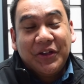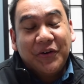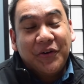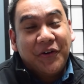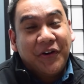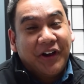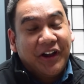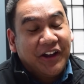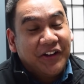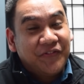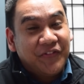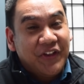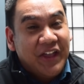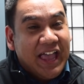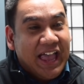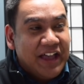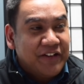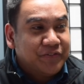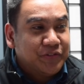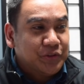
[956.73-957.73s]
Or if you
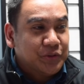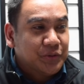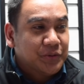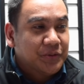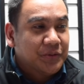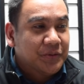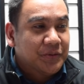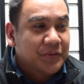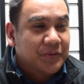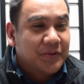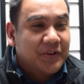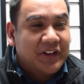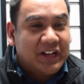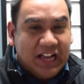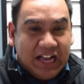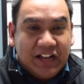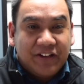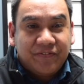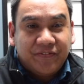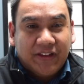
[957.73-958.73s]
have to
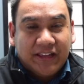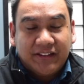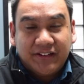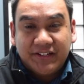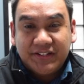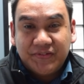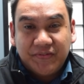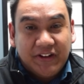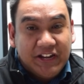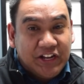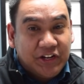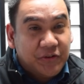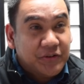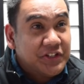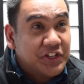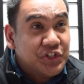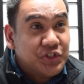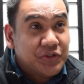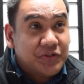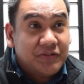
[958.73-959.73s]
cough and there's really no
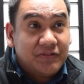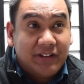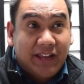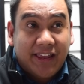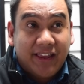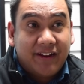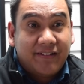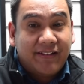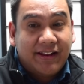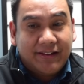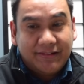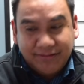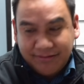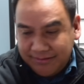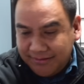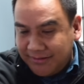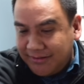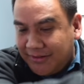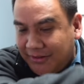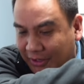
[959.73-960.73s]
tissue lying
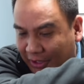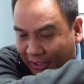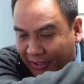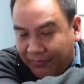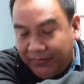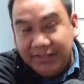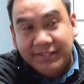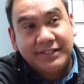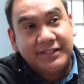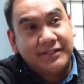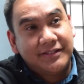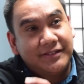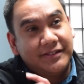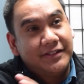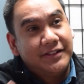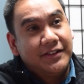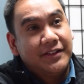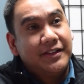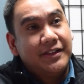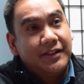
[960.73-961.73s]
around, always
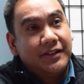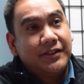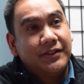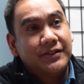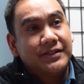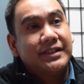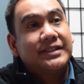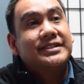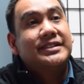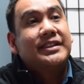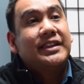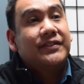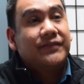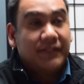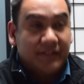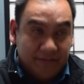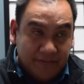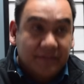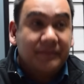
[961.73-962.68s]
use the sleeve.